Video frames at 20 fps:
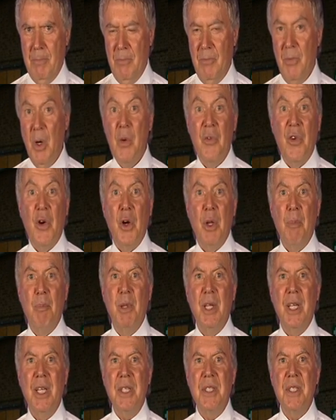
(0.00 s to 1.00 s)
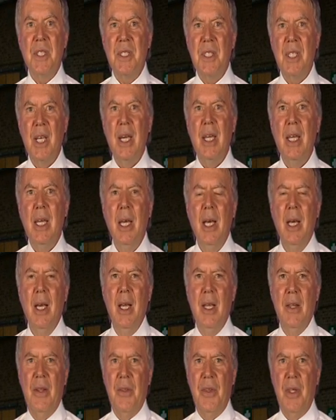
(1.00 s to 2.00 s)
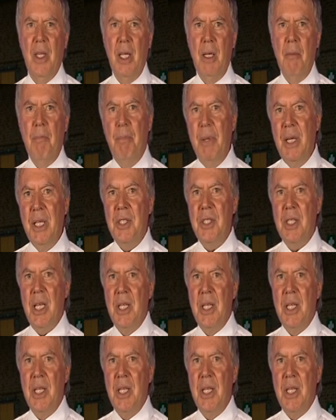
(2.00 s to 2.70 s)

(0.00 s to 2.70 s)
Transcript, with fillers: We're very pleased to say that the Beech